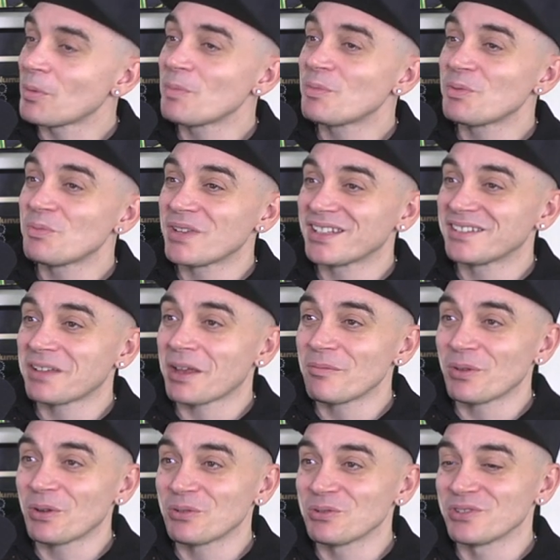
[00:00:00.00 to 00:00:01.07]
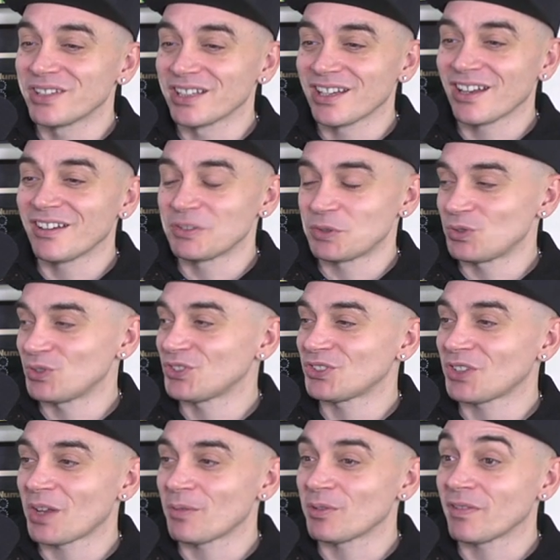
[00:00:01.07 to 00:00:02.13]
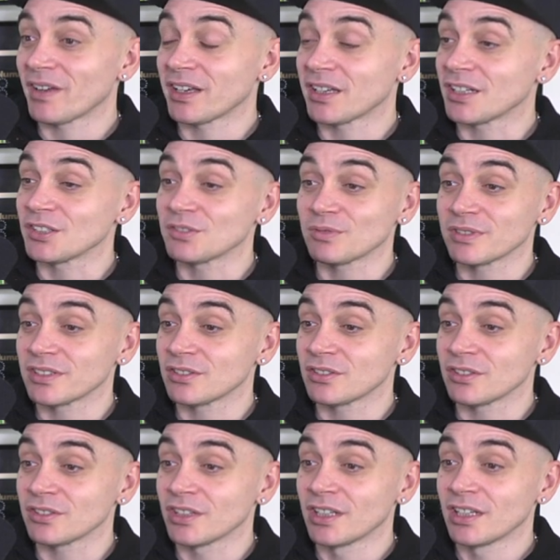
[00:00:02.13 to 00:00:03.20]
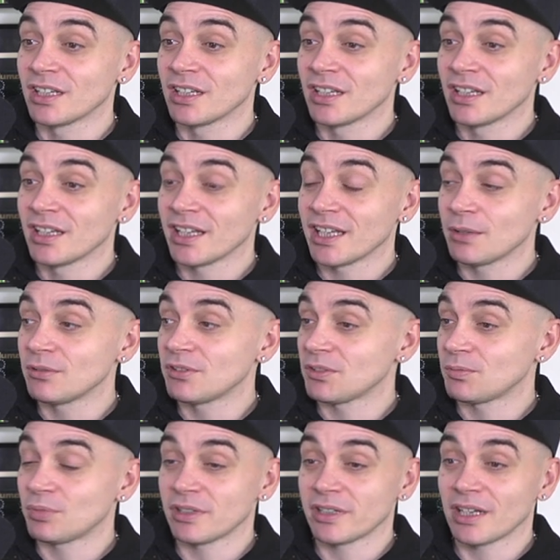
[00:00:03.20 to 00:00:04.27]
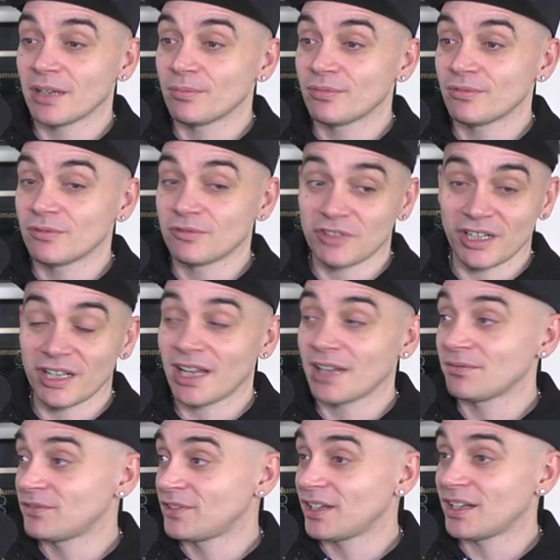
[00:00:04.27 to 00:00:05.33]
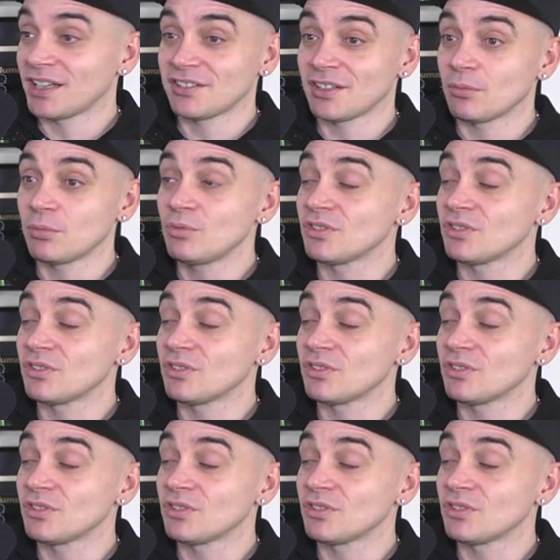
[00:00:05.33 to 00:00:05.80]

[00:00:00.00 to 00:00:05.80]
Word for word: I remember me and Tempo were in the car and he was just showing me around, and I swear to God, he was just pulling up, check that, check that, check.